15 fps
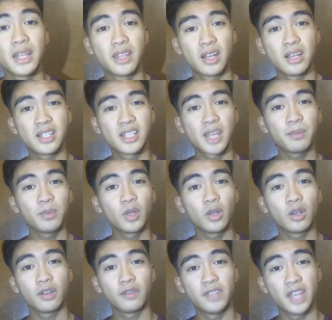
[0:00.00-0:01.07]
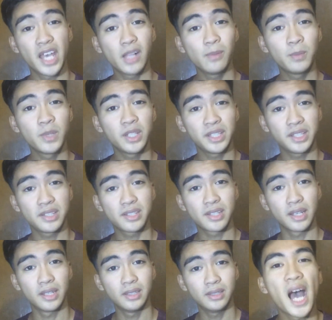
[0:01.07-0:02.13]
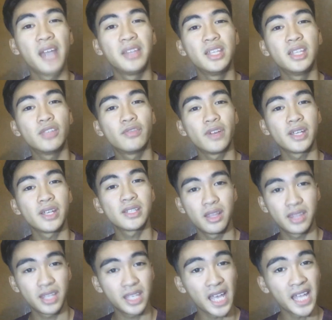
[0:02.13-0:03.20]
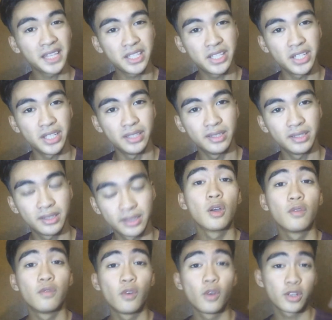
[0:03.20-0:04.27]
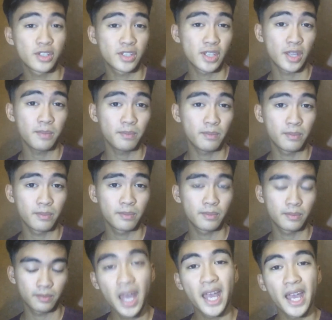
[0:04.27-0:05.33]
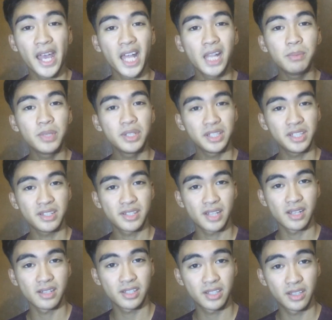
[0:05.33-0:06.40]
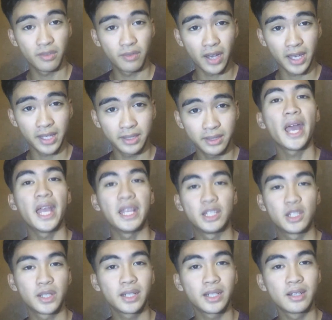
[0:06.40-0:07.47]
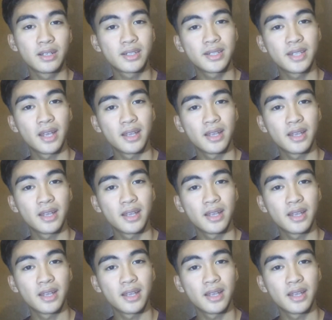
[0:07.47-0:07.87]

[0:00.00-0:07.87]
the receptor of the helper T cell identifies the antigen. Fourth step, helper T cells divide and triggers